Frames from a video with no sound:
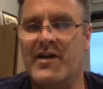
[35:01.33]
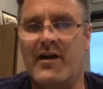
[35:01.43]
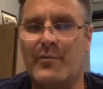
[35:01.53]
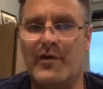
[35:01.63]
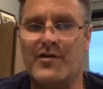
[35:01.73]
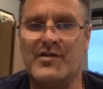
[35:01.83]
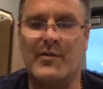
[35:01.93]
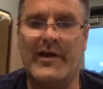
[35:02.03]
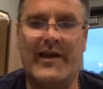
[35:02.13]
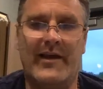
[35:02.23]
approach that
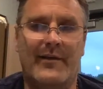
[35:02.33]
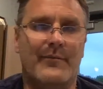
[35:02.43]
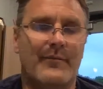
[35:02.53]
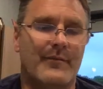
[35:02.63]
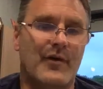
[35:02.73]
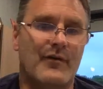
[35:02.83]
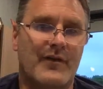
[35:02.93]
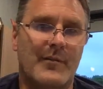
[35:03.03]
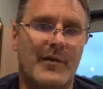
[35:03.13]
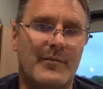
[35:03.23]
we can't move
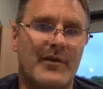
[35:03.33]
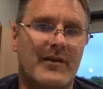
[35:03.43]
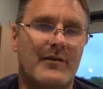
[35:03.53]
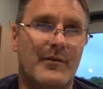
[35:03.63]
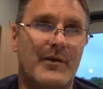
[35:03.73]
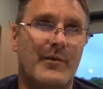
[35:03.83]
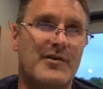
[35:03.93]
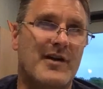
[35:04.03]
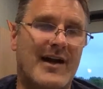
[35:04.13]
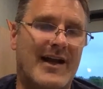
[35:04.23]
from it but we, we
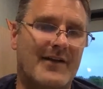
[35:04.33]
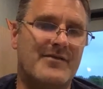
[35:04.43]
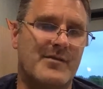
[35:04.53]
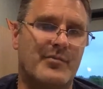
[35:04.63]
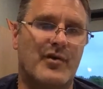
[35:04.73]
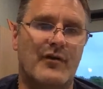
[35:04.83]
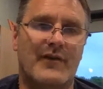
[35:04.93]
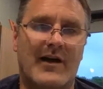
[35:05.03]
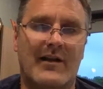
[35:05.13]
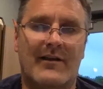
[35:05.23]
try to have some
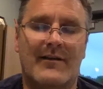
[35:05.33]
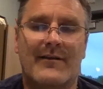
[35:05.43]
profiling